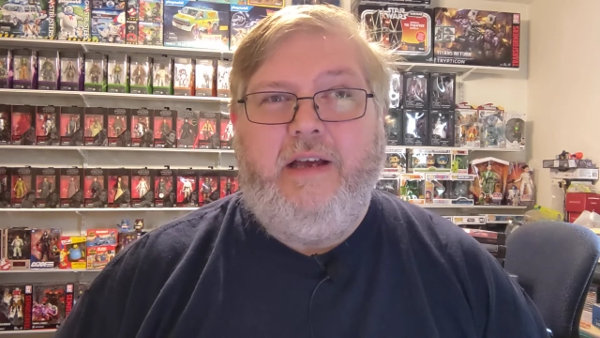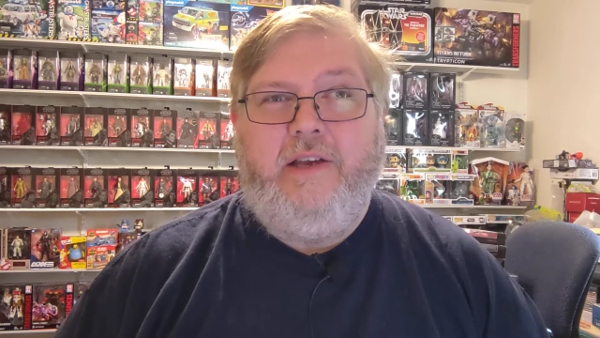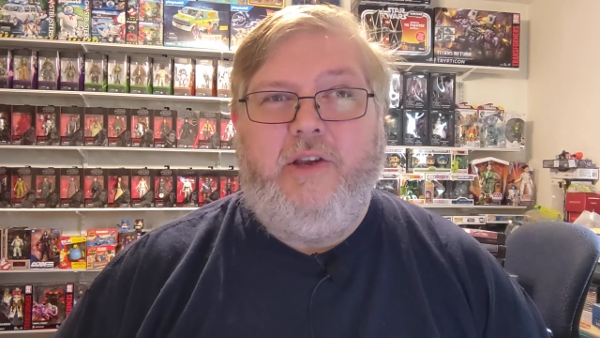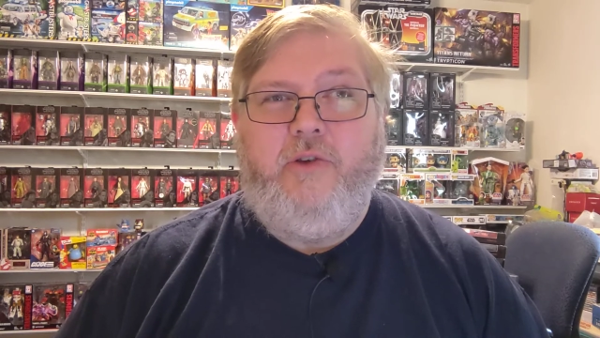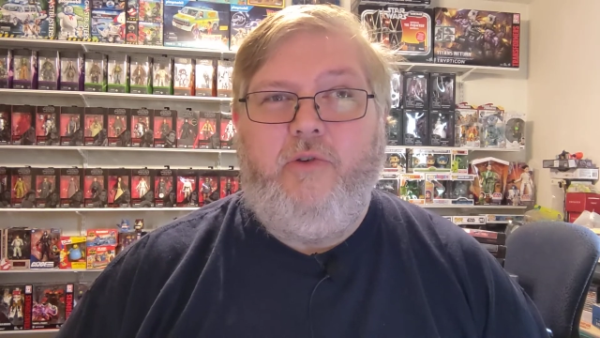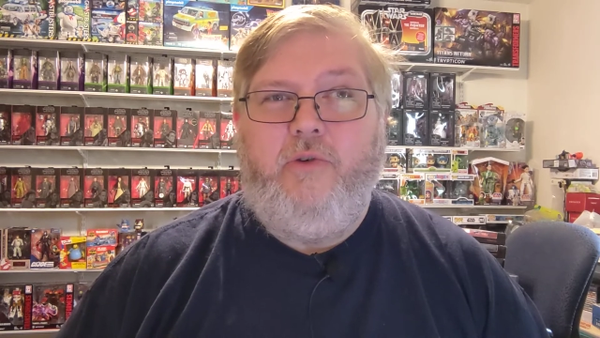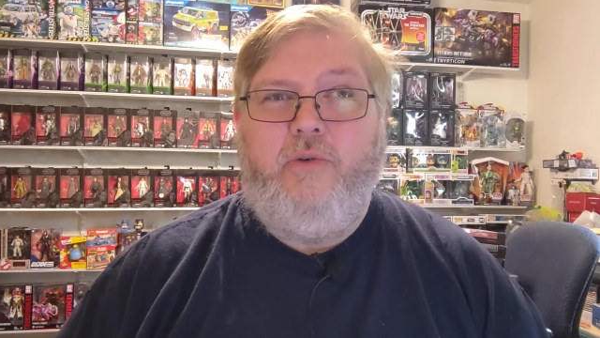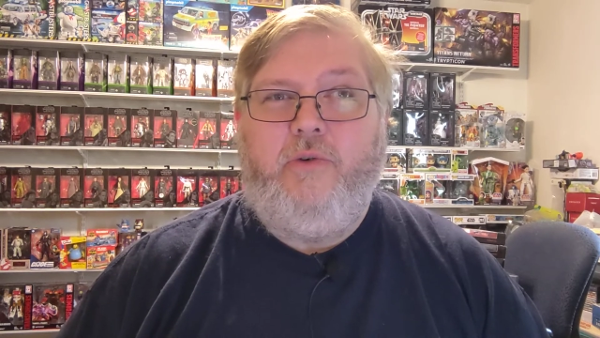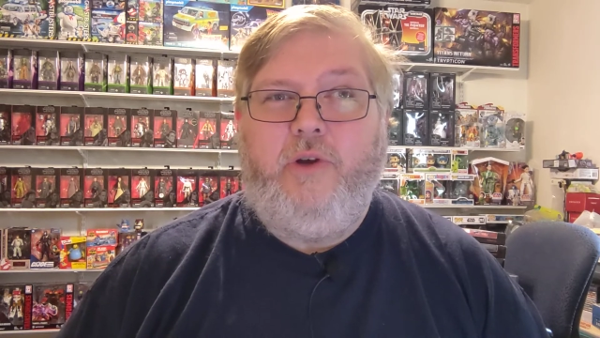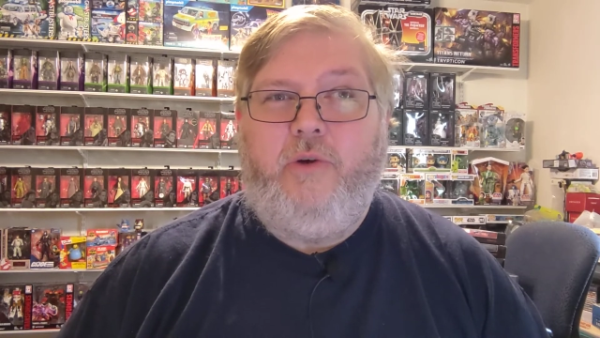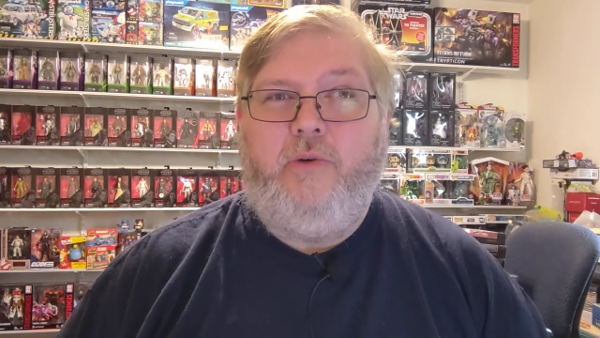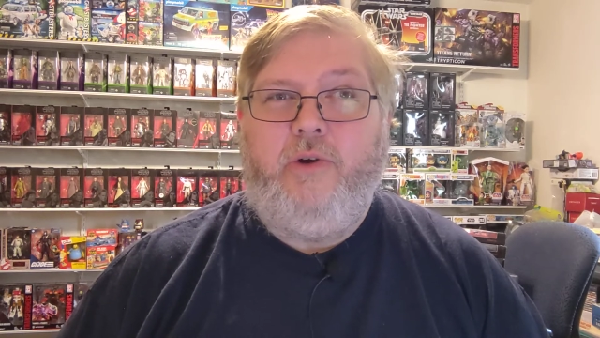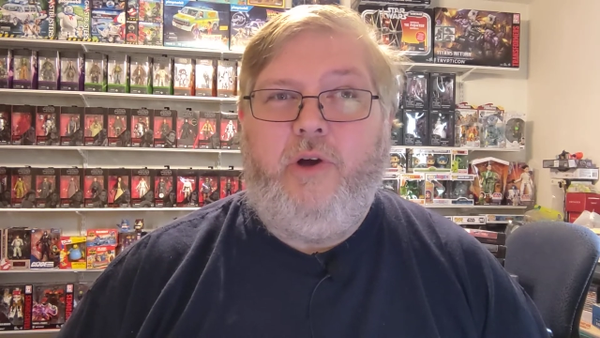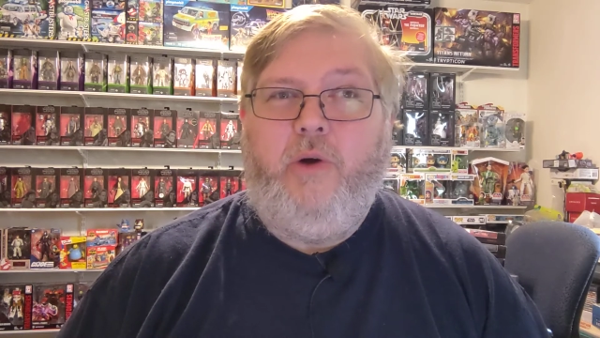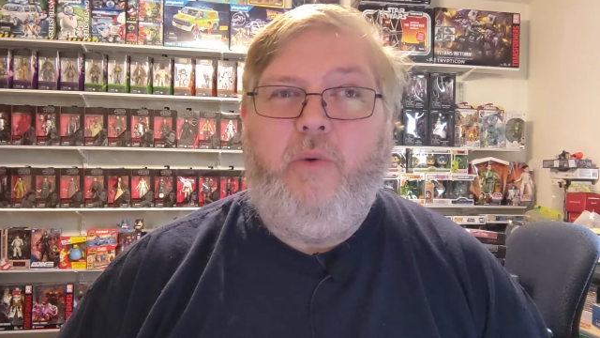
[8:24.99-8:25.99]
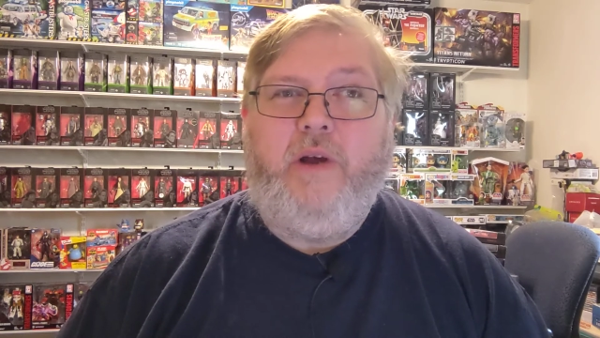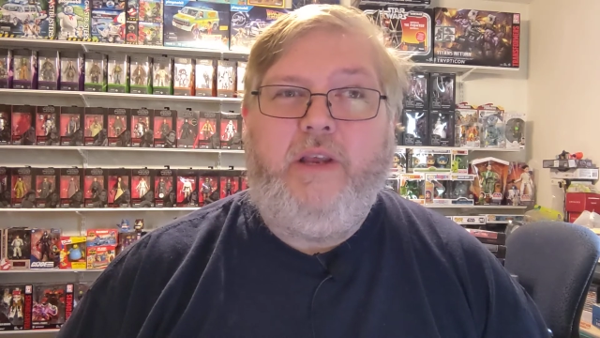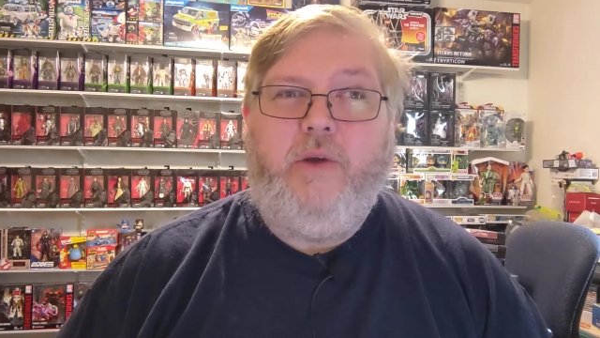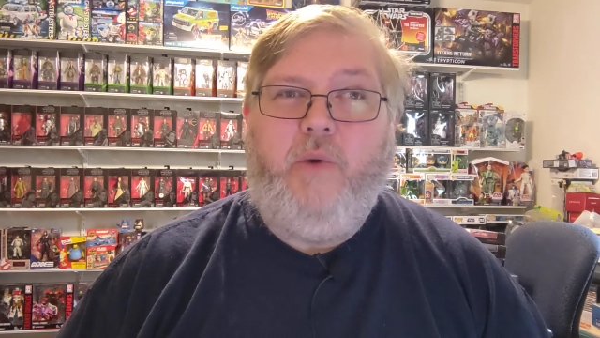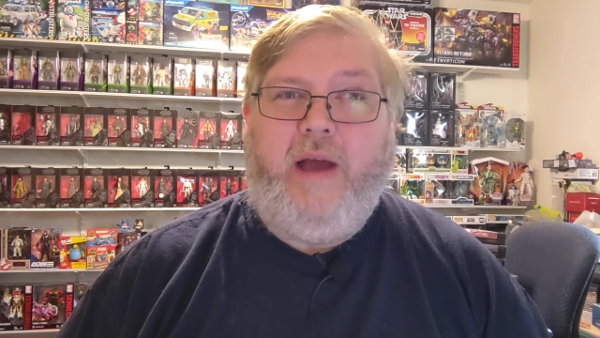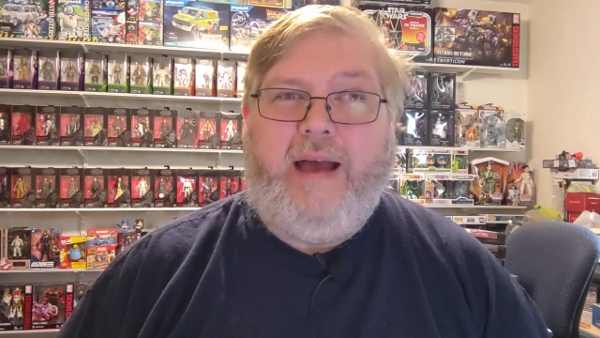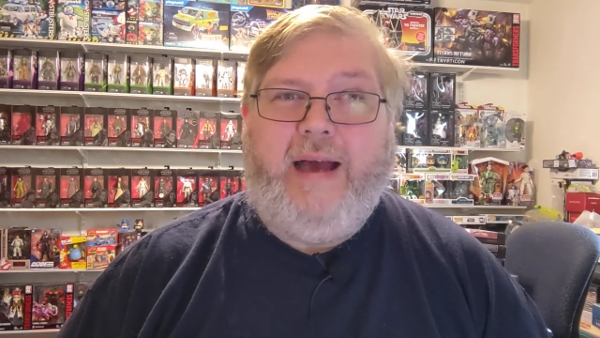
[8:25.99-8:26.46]
you don't know what
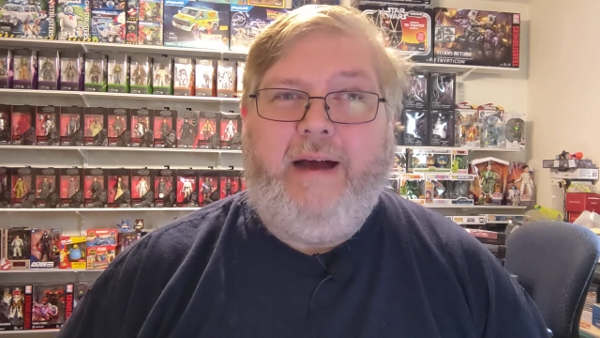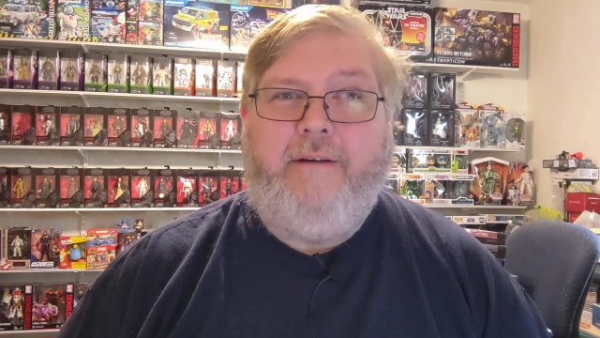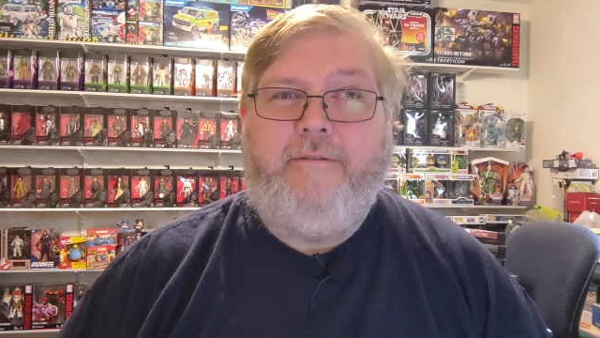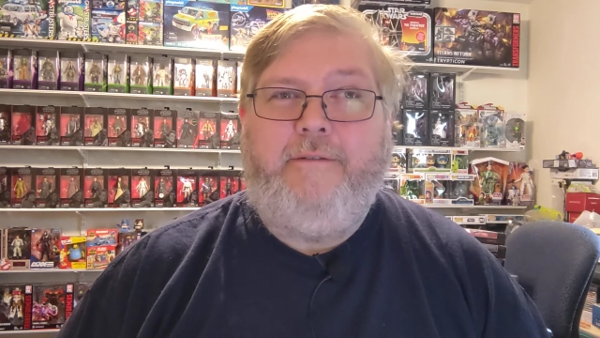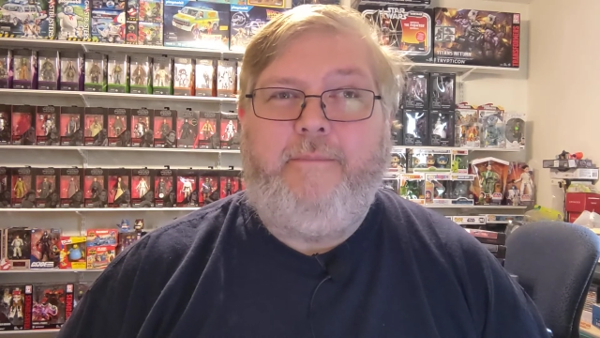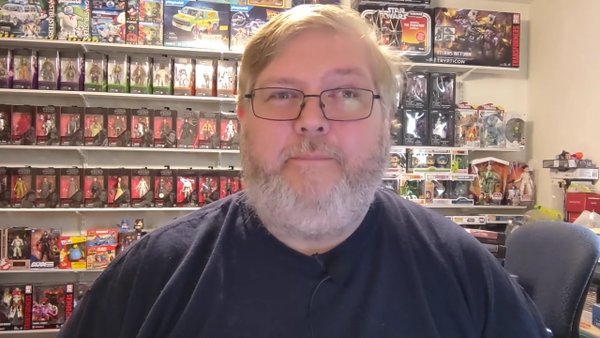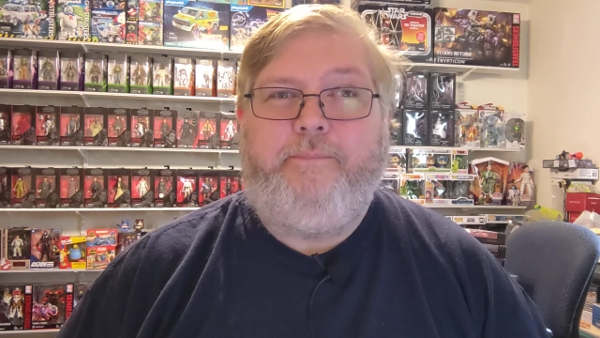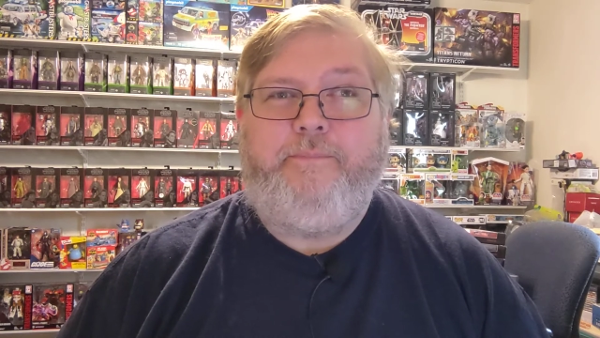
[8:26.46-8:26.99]
you have.